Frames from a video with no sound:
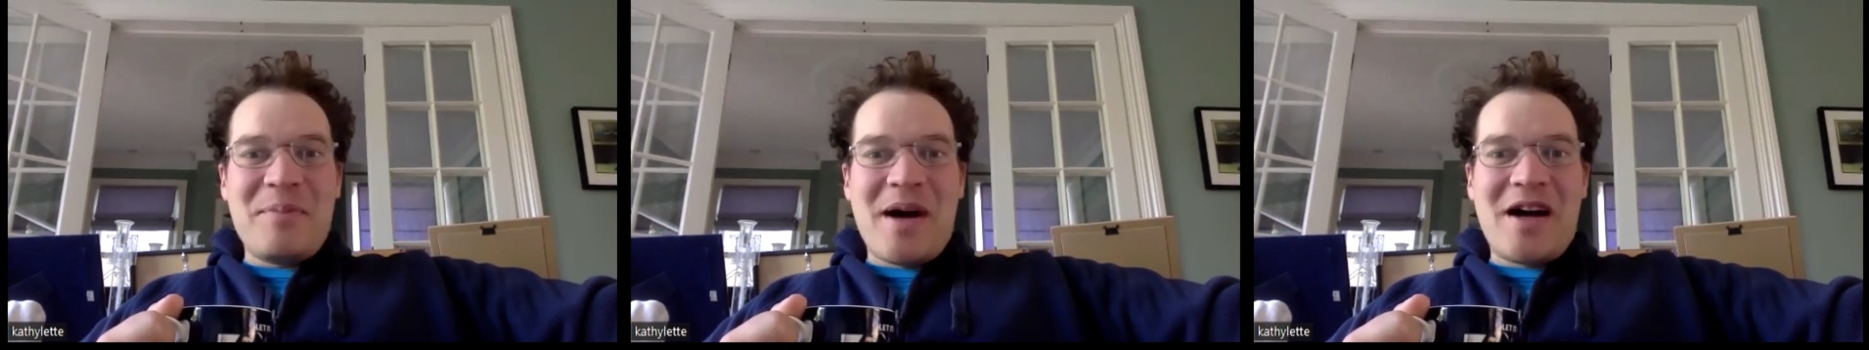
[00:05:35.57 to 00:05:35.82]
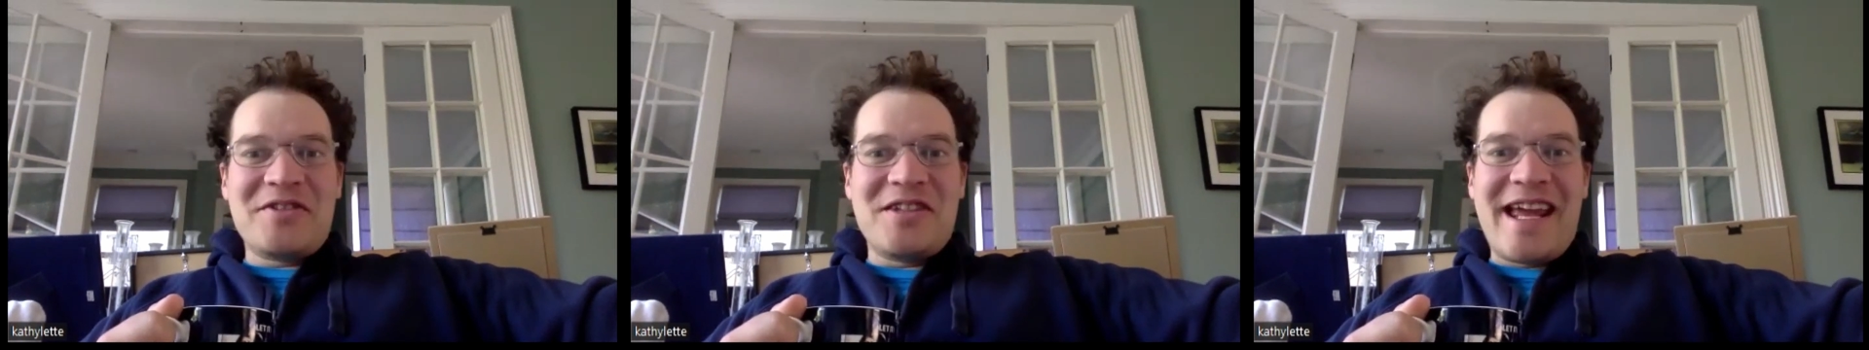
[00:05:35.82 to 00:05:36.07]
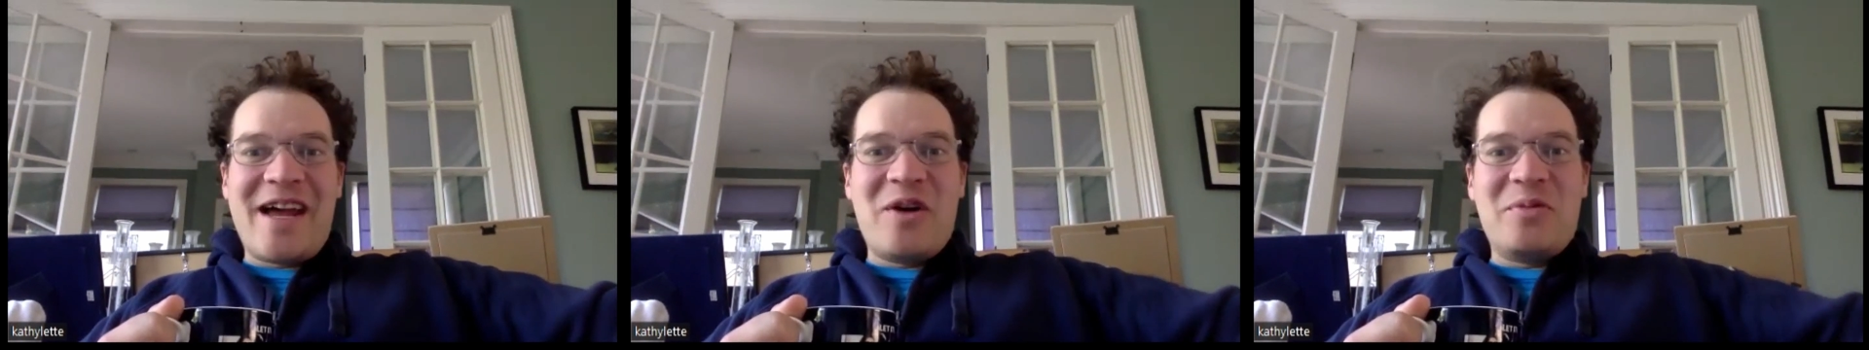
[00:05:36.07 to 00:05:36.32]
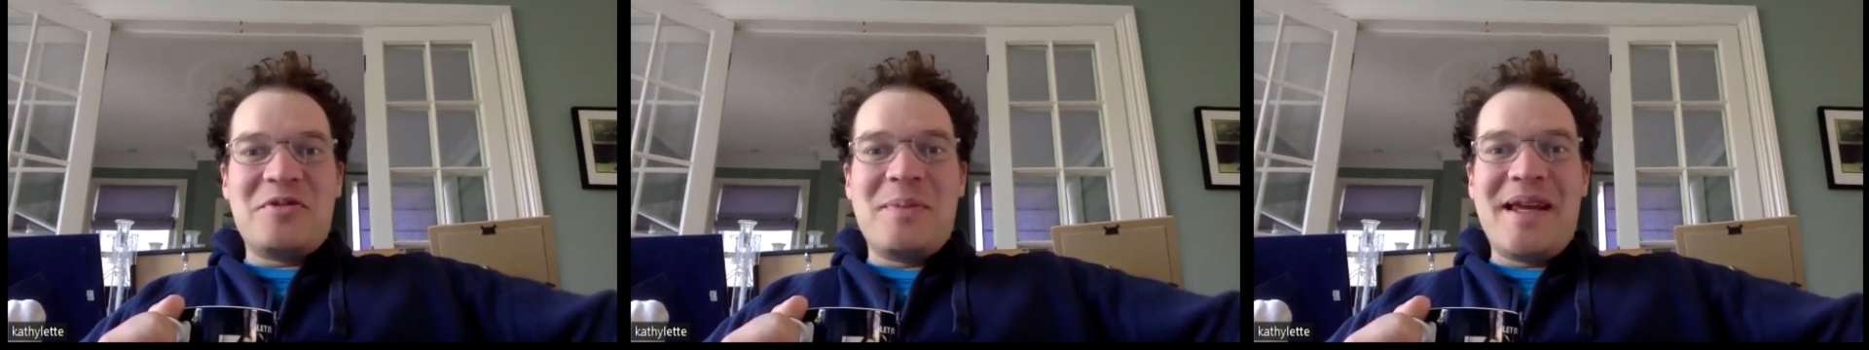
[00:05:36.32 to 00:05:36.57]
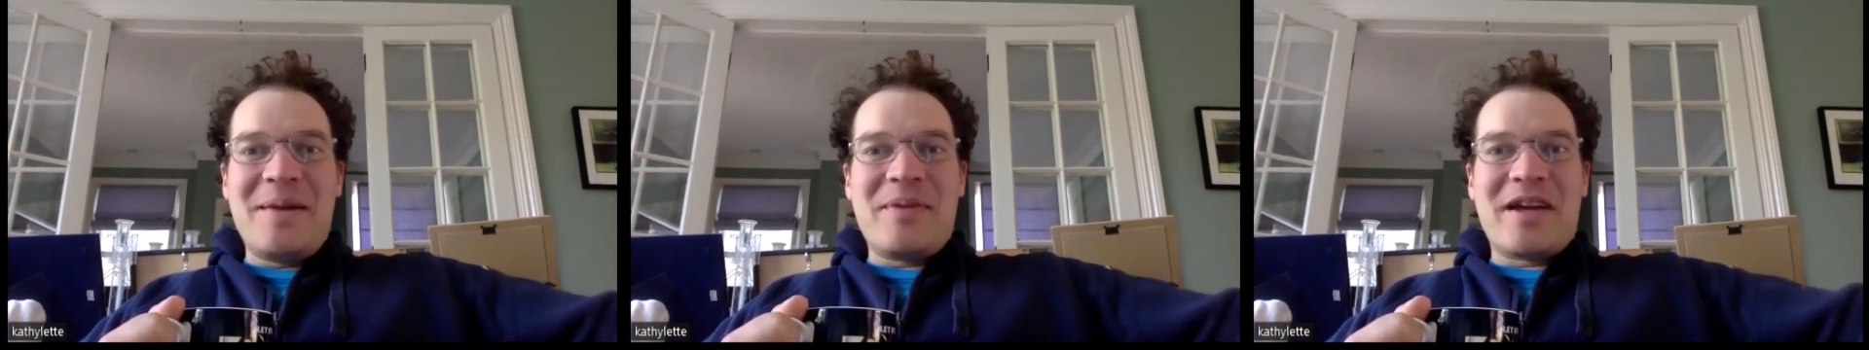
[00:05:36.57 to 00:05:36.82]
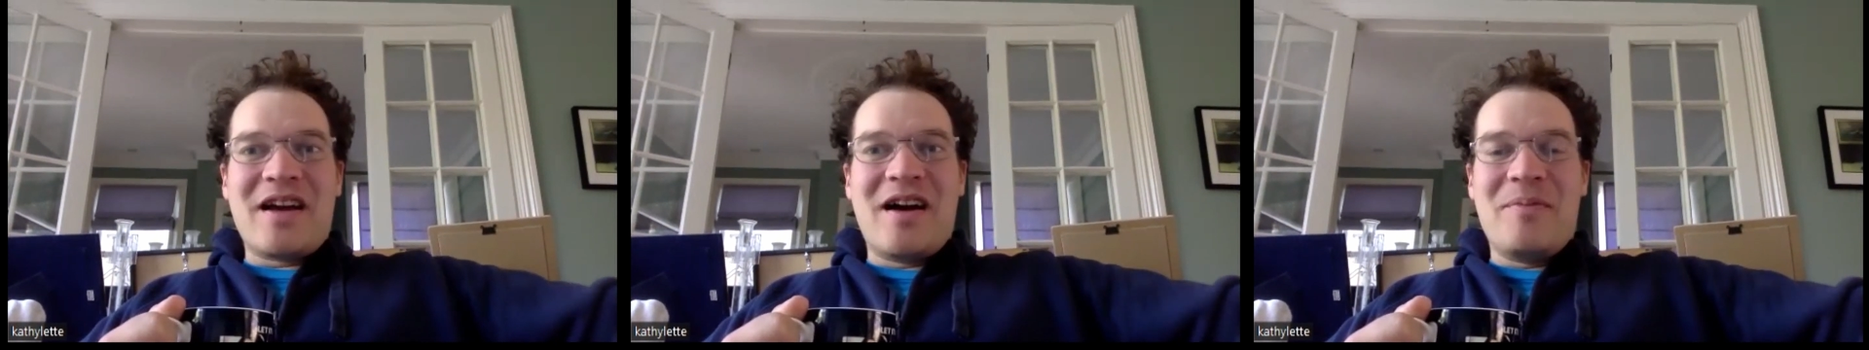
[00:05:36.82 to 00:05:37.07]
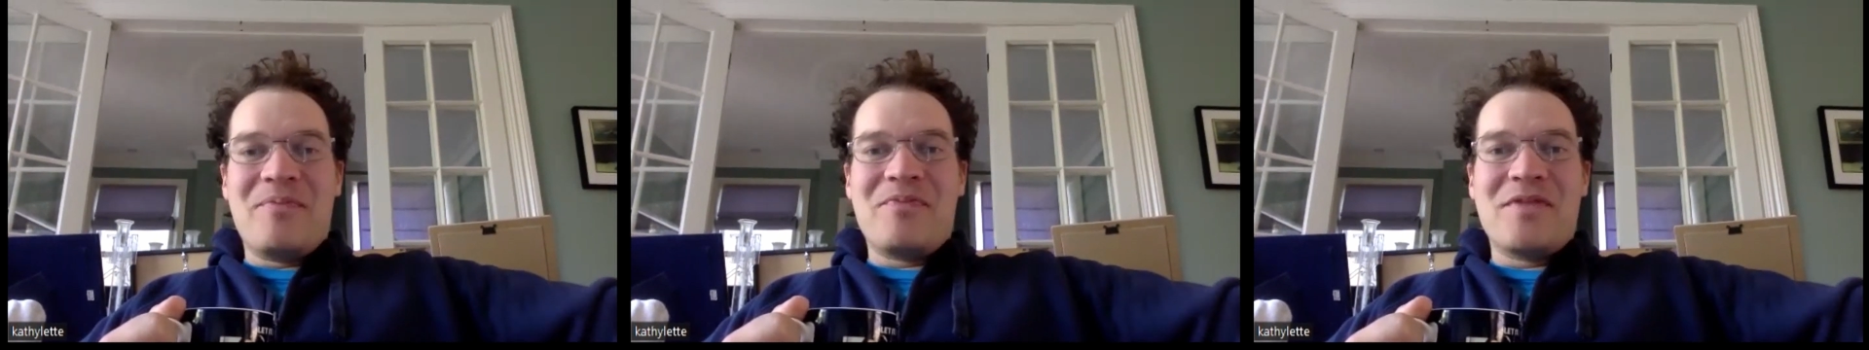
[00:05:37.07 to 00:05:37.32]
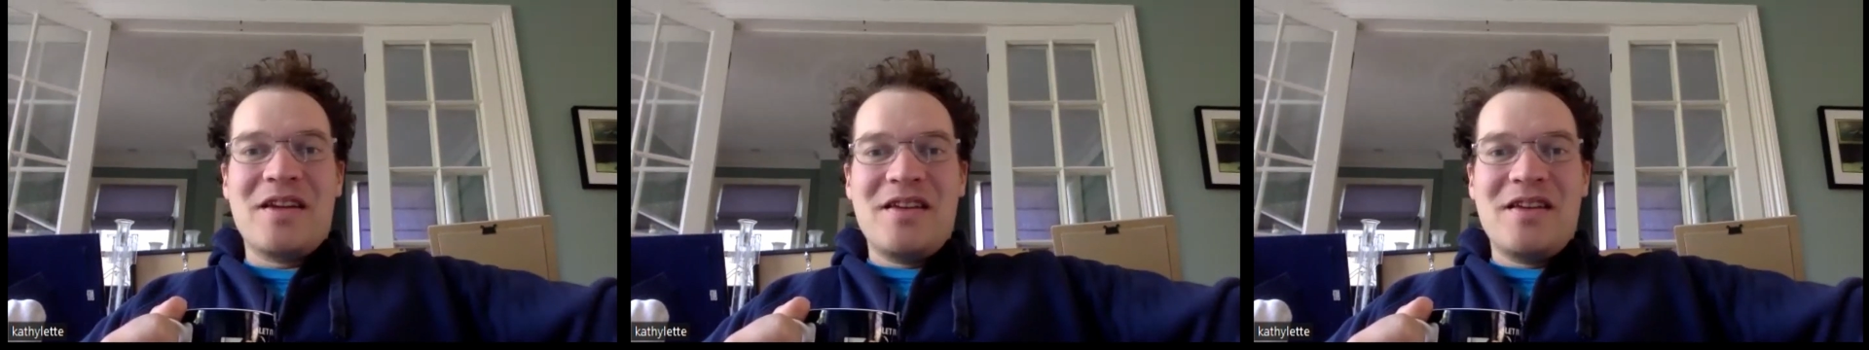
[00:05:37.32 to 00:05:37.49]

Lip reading: Martin helped me become.